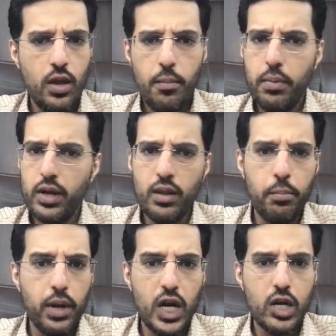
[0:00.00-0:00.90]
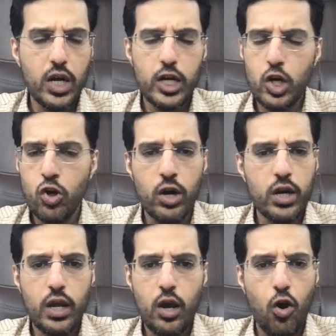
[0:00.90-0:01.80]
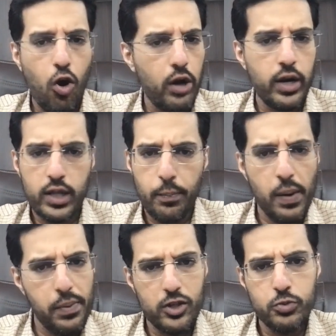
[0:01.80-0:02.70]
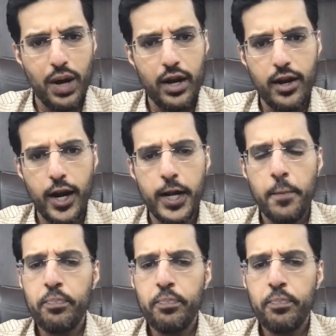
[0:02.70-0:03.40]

but the military did not honor the people's mandate,